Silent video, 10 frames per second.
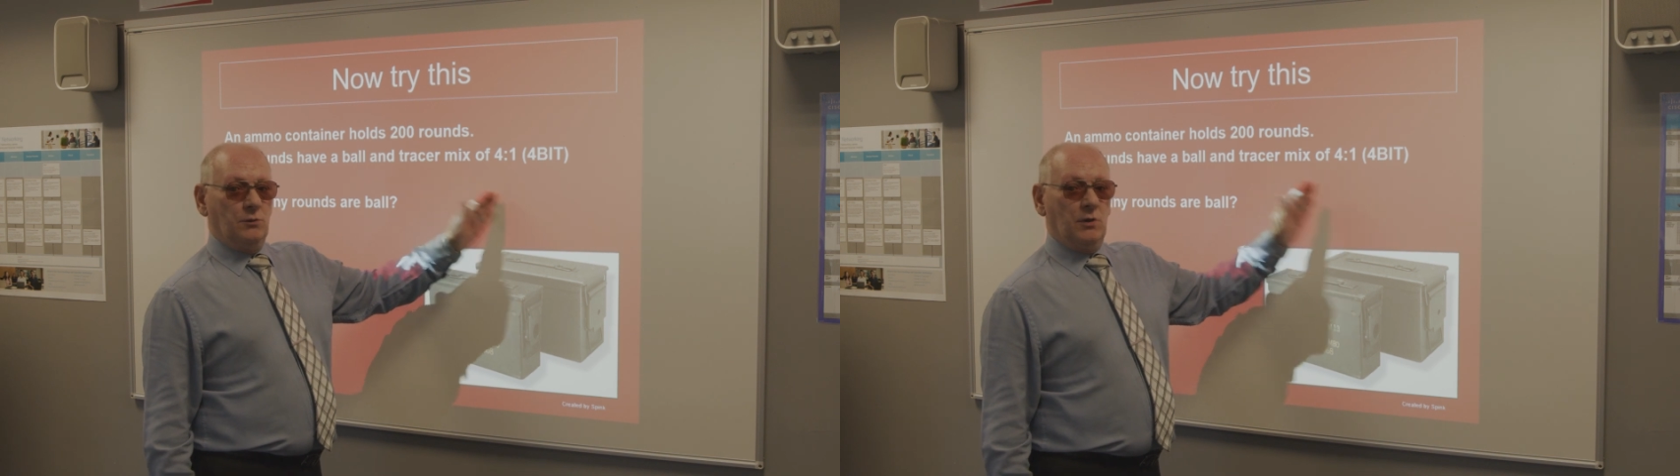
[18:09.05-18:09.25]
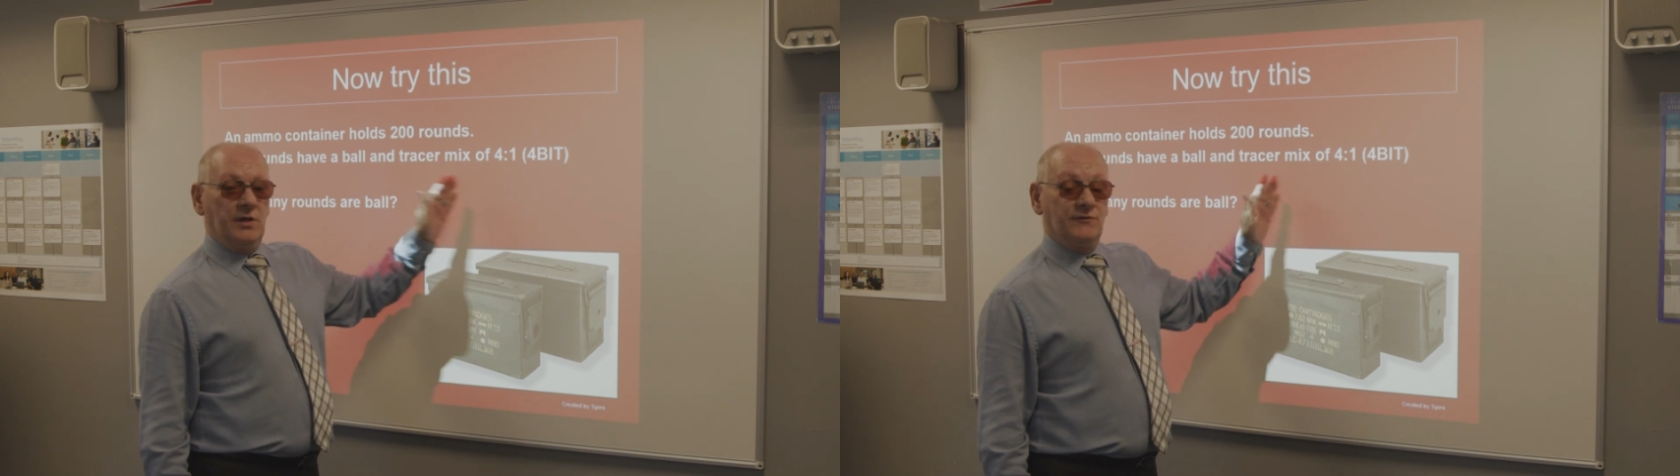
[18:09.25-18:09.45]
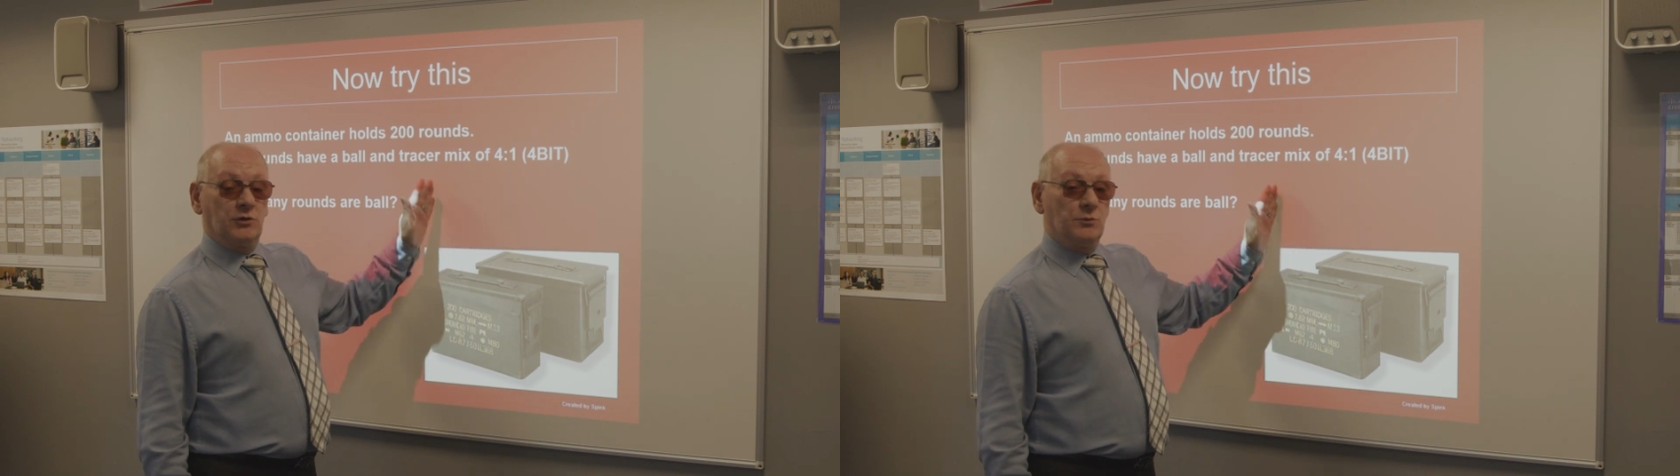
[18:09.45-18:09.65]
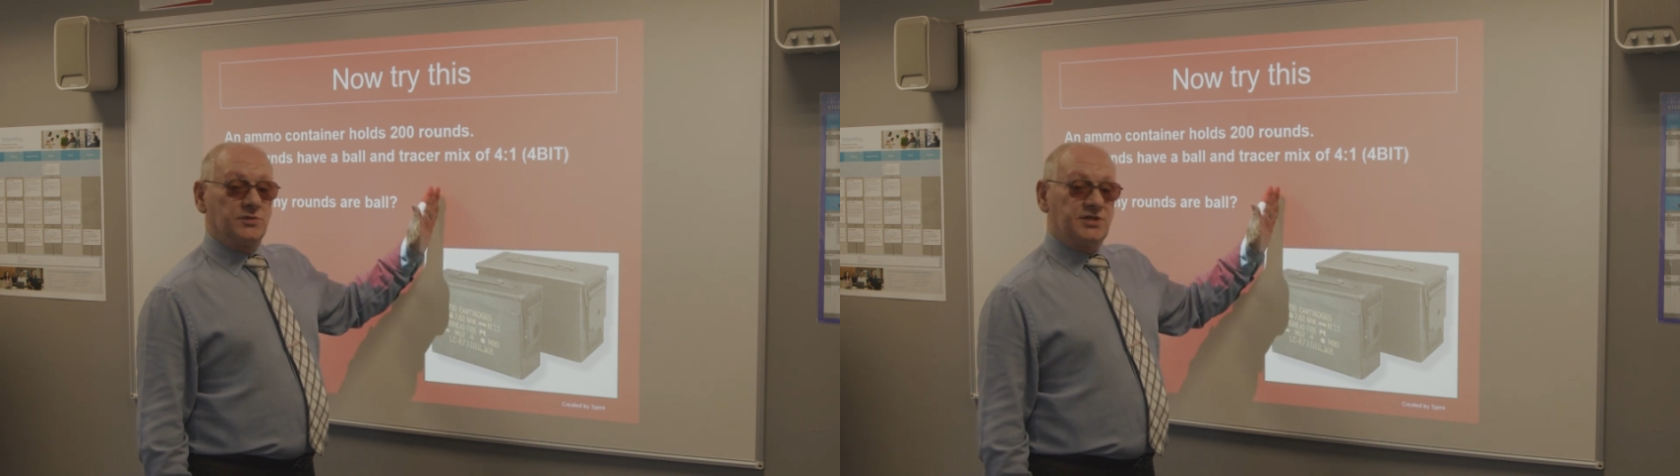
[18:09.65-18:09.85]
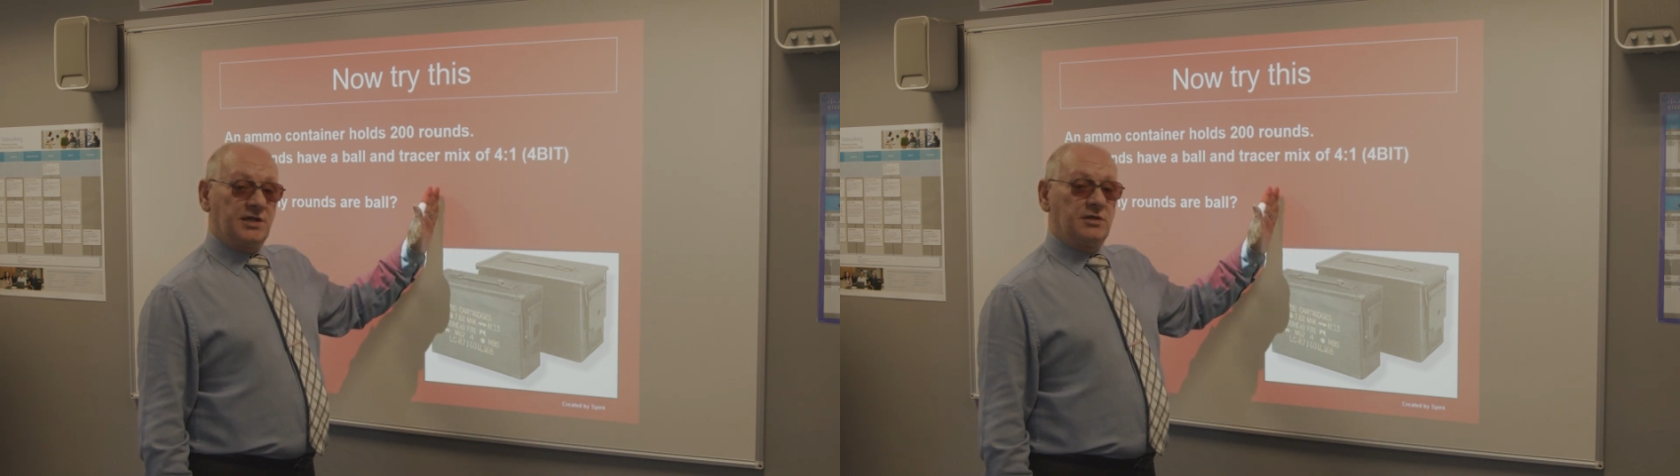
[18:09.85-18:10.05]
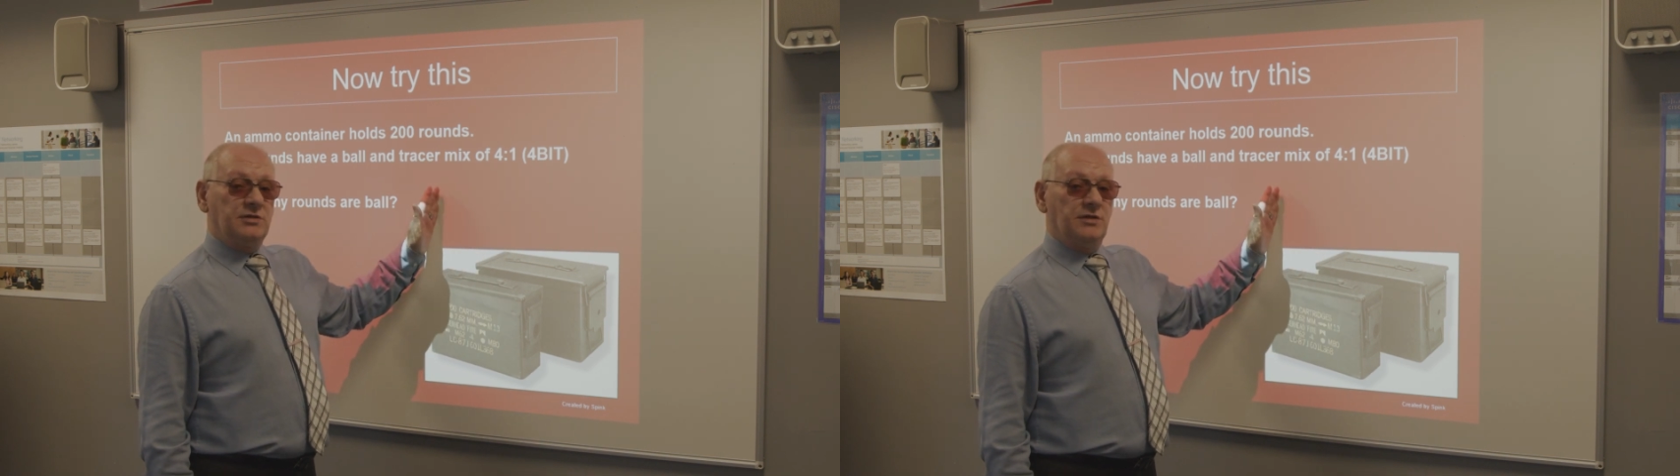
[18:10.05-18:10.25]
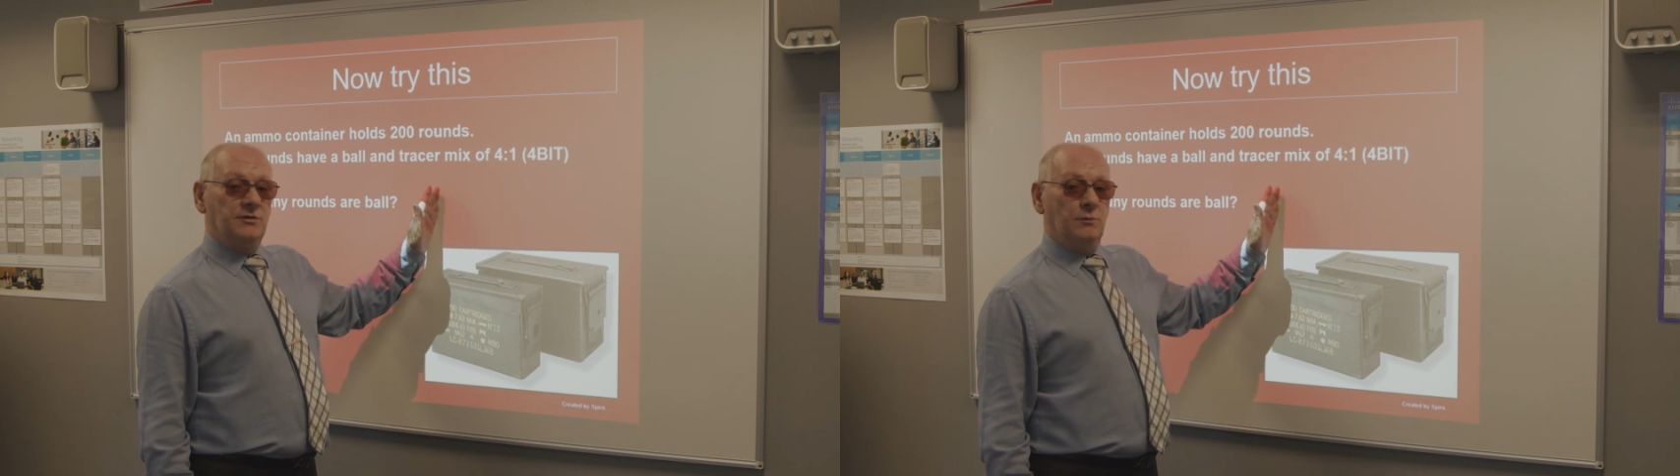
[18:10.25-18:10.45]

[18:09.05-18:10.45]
Whatever comes second in the